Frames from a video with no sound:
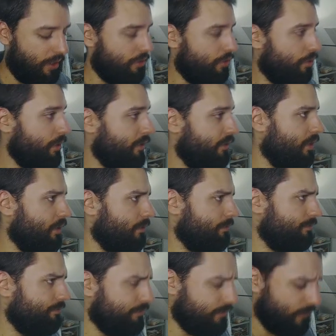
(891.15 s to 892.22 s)
So it's a uh,
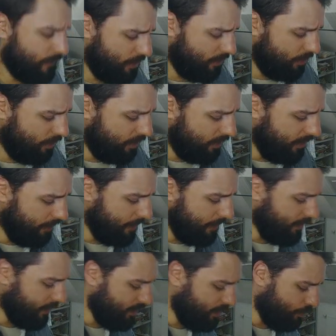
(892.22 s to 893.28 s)
god damn
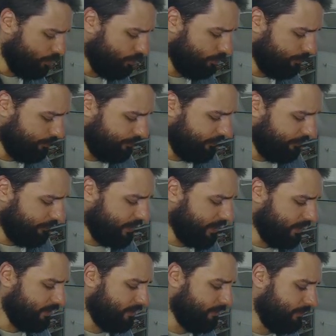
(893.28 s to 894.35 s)
it! I need to
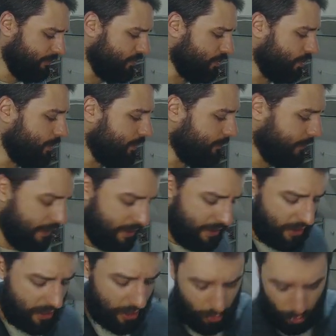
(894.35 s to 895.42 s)
find. Sorry,
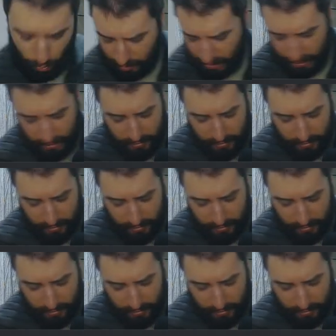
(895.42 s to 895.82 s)
I hope that